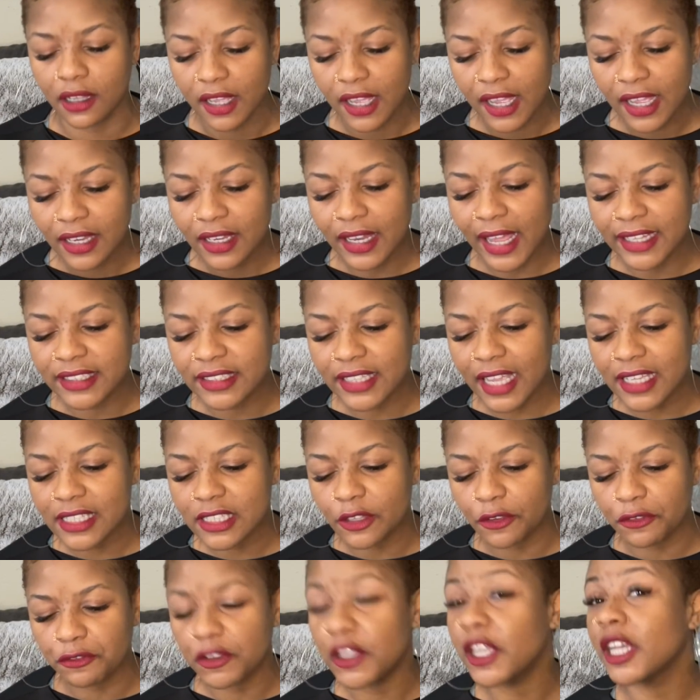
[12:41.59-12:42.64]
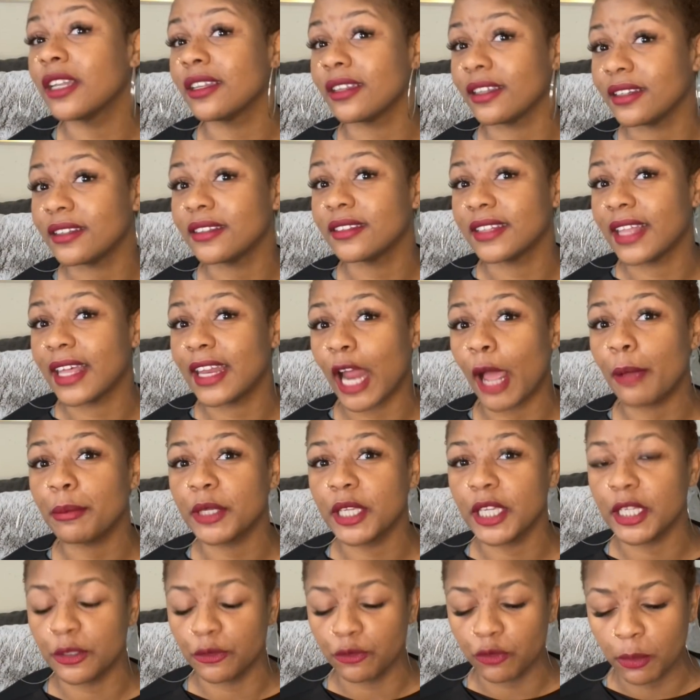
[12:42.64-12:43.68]
Like, that's the feeling that I'm
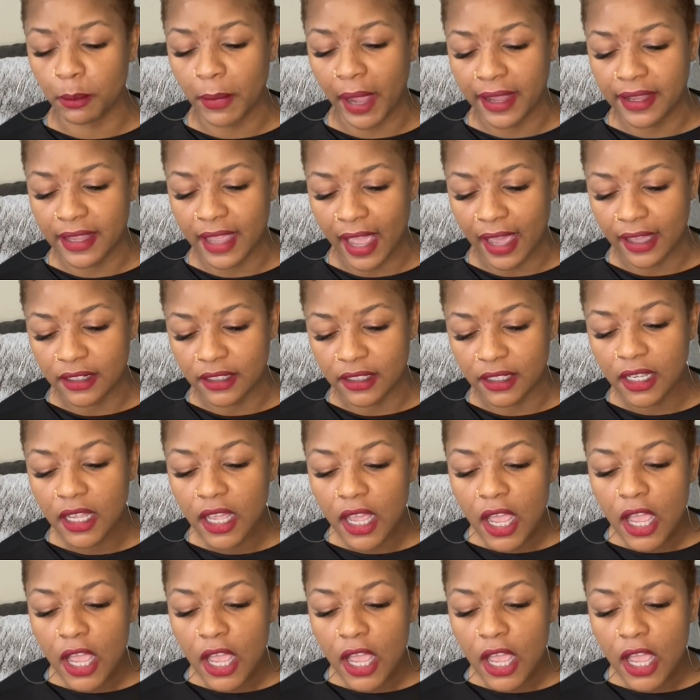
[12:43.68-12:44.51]
getting from Ayana.